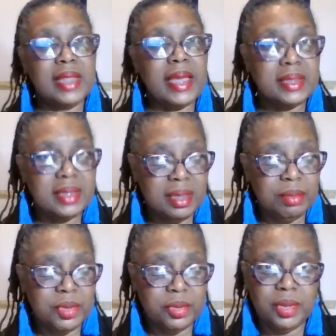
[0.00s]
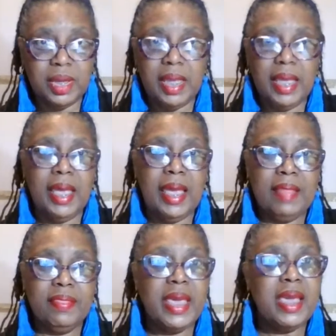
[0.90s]
like Temu,
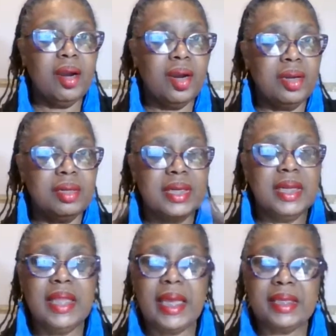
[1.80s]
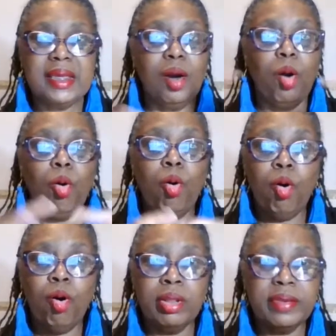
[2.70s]
and they are collecting
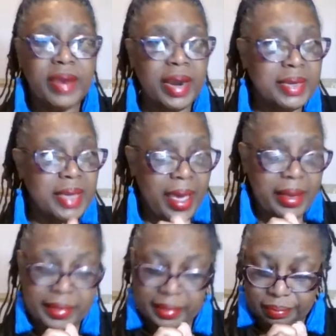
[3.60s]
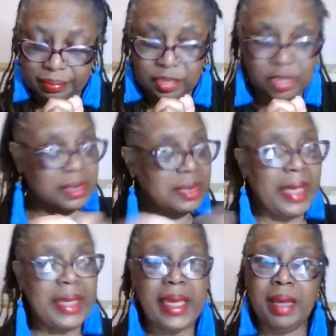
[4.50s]
all of our data, just
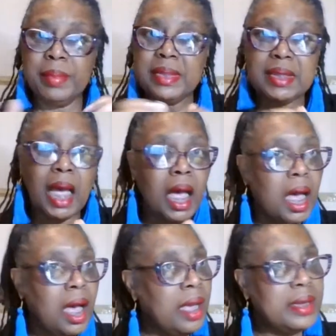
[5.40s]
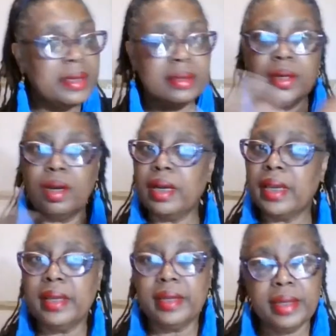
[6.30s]
like Amazon and
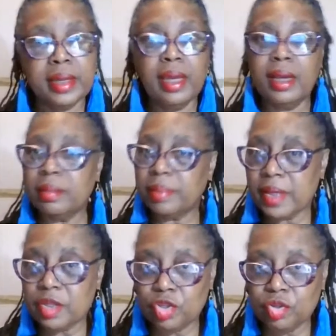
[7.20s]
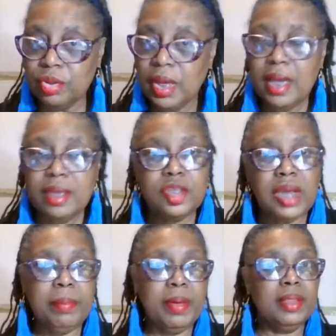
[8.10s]
Target and any other place you
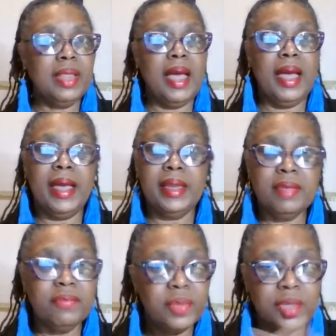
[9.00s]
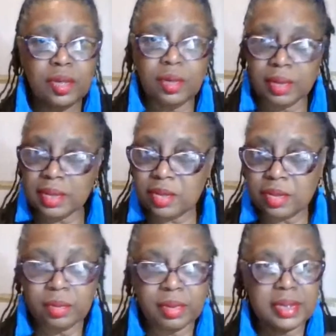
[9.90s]
shop online. Even when you go in
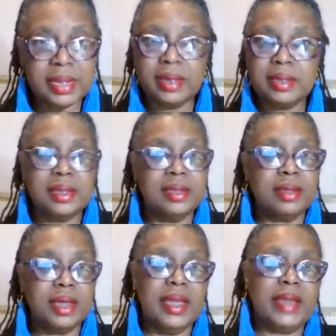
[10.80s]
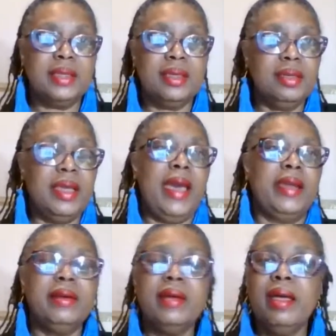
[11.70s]
stores, they're still collecting your
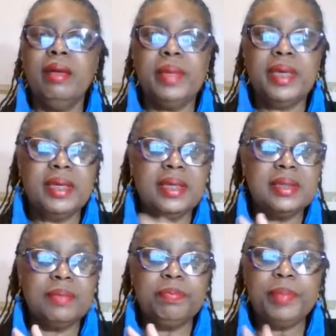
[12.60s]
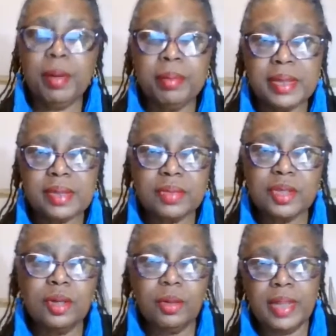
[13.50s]
data because Publix, when you
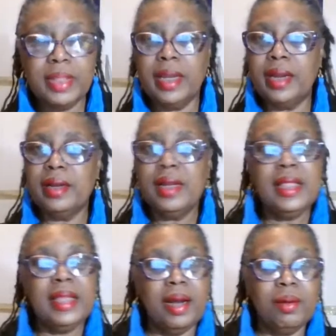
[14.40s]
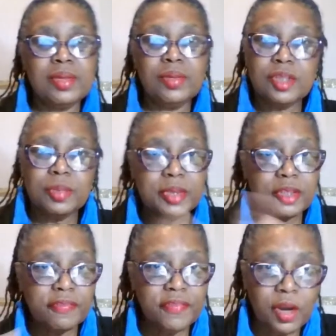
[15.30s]
go in there, they always want you to put
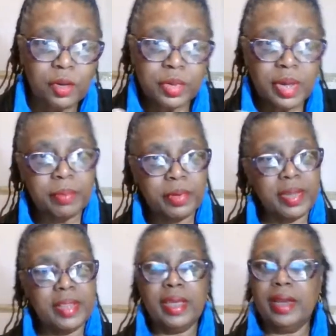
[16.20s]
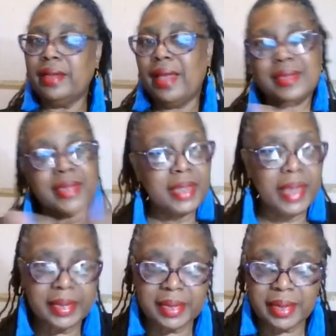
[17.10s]
your phone number in there. That's
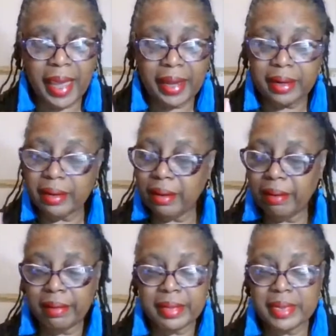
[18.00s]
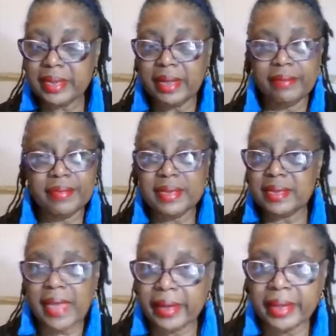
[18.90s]
collecting data. All this stuff is data
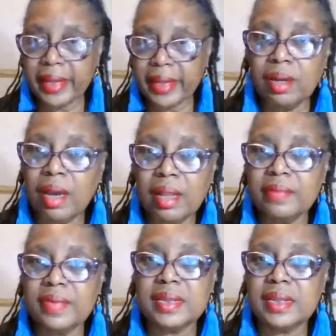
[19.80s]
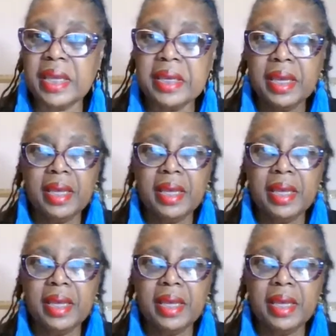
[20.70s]
collection on all of us. I